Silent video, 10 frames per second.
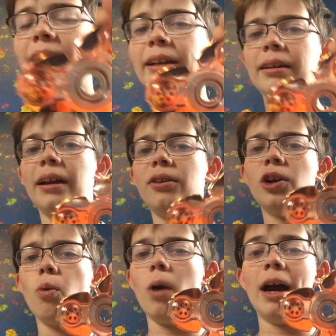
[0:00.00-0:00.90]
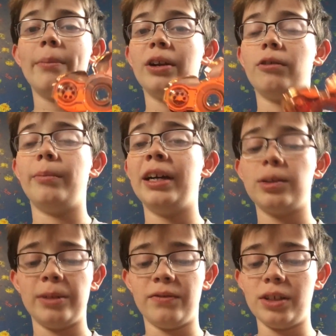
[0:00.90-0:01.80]
like, I don't know why, but it
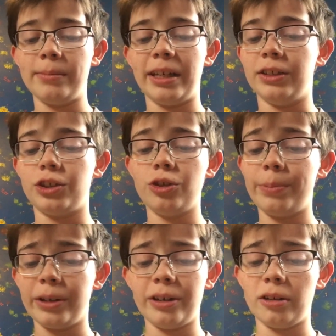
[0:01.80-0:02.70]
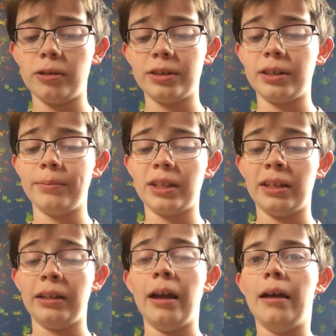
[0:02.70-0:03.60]
reminds me of some kind of superhero or
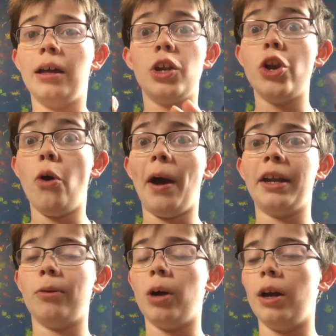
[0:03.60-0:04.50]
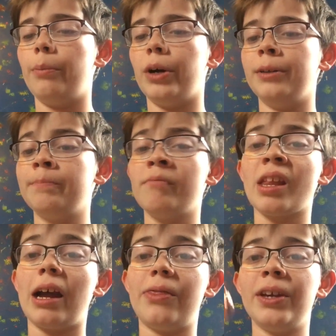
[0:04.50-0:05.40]
something. No idea why, but
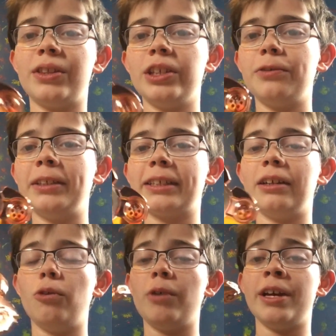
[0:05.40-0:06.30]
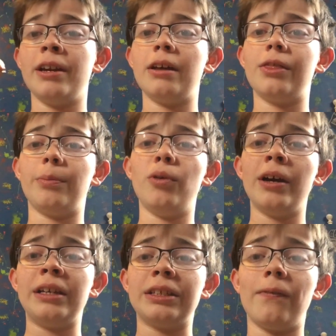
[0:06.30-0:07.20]
I think this one's gonna win the
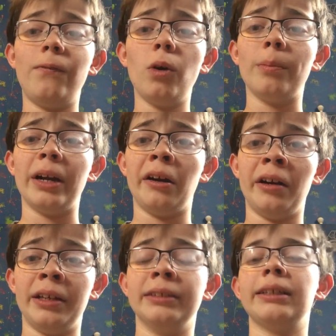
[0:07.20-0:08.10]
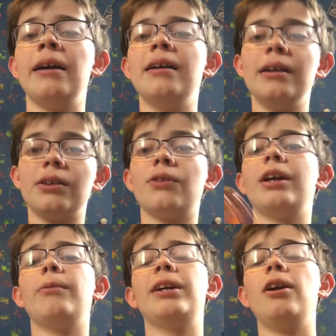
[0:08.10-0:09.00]
point for bearings. So
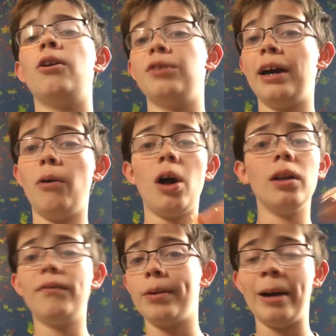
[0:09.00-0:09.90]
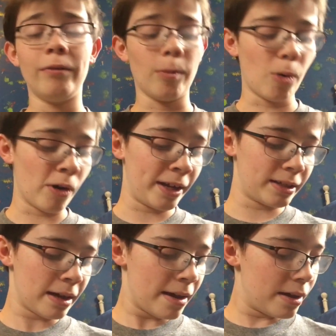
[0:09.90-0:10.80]
there we go. Now all of them have a point.
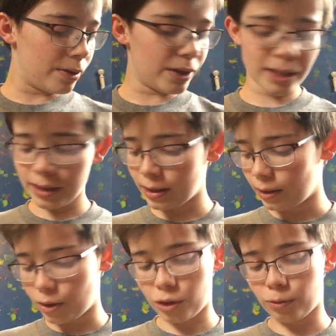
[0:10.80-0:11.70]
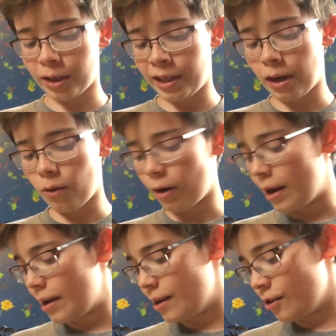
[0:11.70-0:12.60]
These three
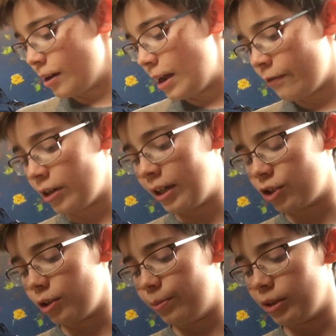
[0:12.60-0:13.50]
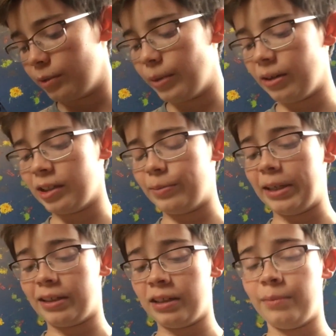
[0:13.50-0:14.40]
right here, I haven't actually put the bearings
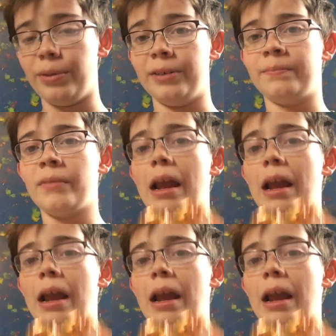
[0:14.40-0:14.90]
back in, but